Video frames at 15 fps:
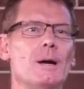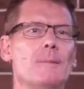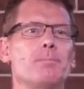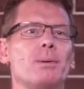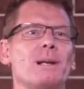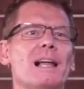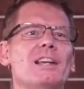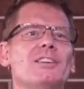
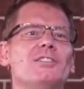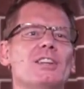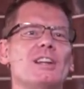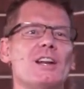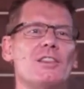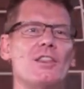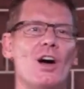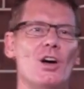Blessed
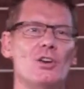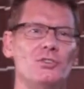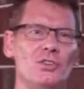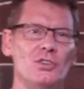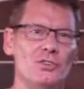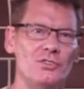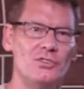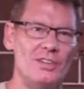are those
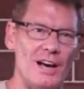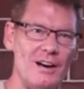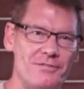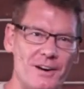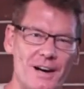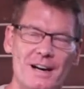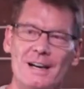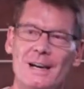who
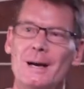suffer.